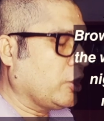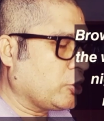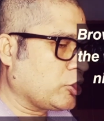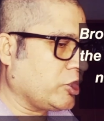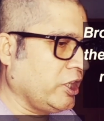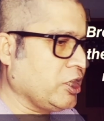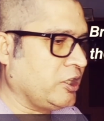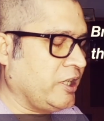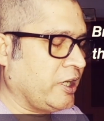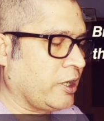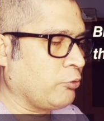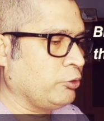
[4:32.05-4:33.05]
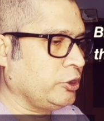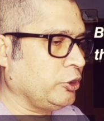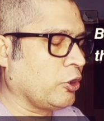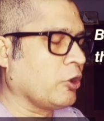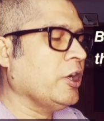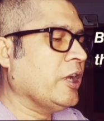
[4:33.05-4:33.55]
sit there with
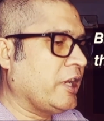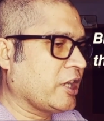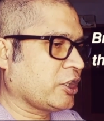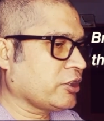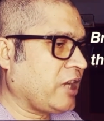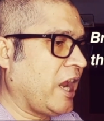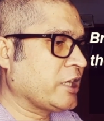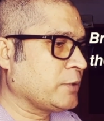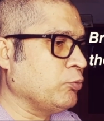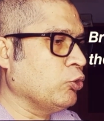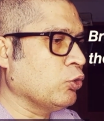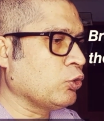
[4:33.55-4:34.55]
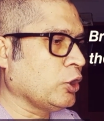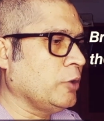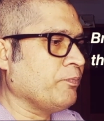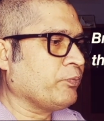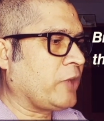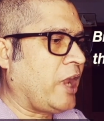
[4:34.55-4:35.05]
your exercise
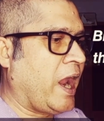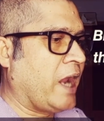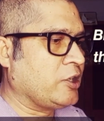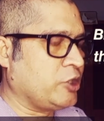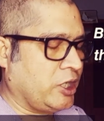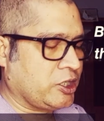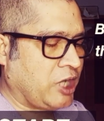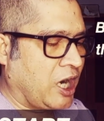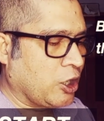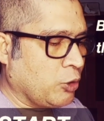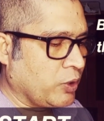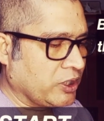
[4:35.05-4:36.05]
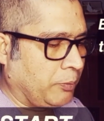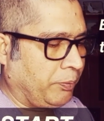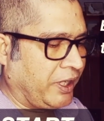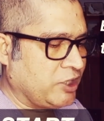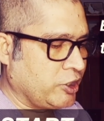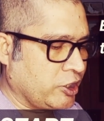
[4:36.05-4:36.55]
book and turn over the
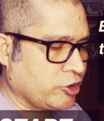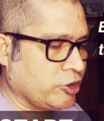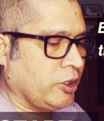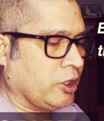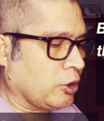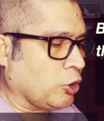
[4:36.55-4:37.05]
pages,